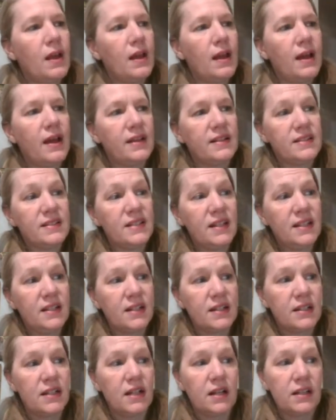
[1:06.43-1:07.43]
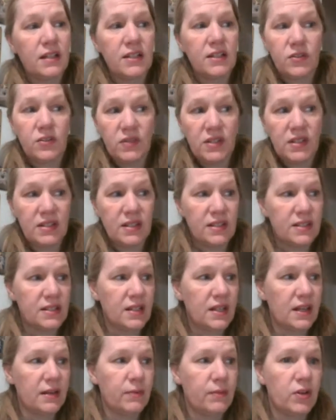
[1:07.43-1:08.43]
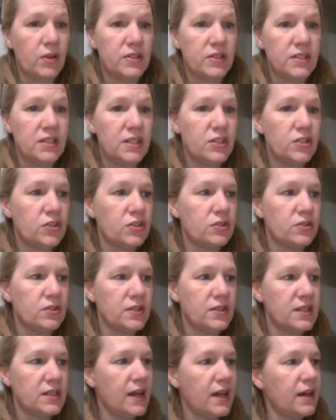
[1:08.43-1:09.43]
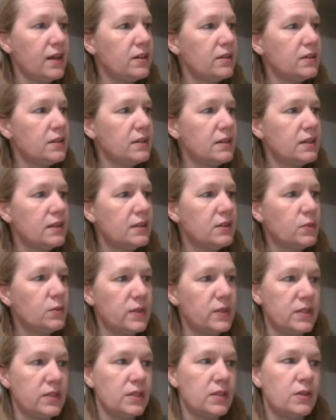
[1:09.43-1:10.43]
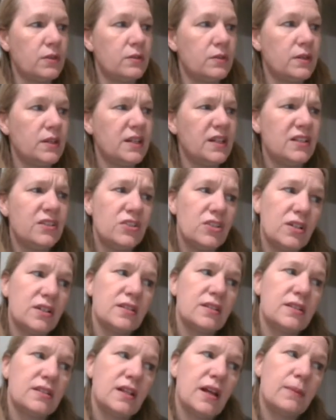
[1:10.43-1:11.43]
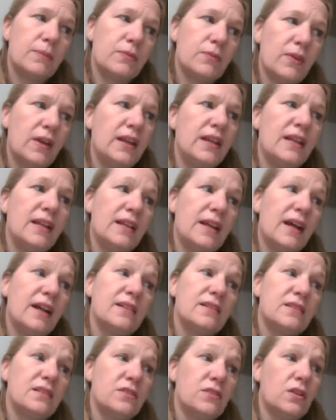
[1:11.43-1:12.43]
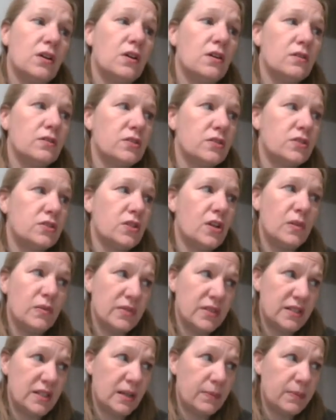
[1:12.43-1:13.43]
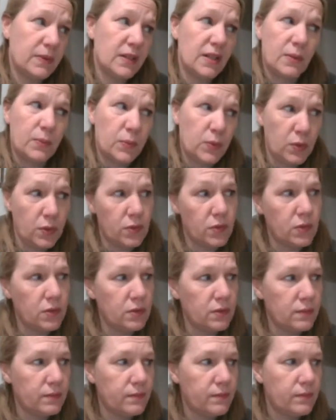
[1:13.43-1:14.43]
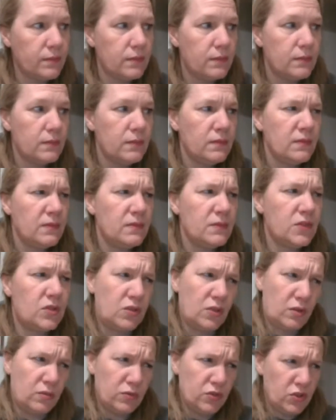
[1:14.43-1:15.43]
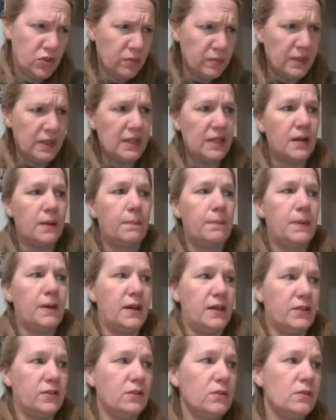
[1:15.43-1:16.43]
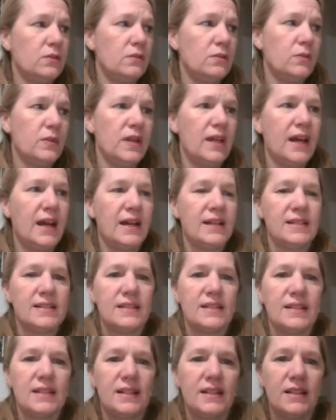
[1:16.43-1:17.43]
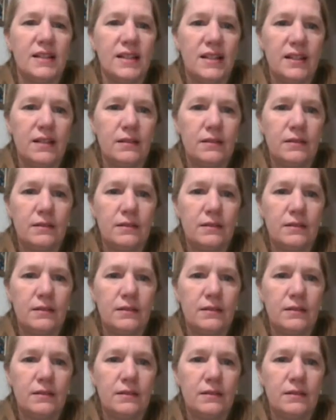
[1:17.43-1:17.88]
At 10 o'clock, it's recess time. Our teacher looks out the window. It just stopped raining cats and dogs. Don't step in a poodle. Don't you mean a puddle? We ask, giggling.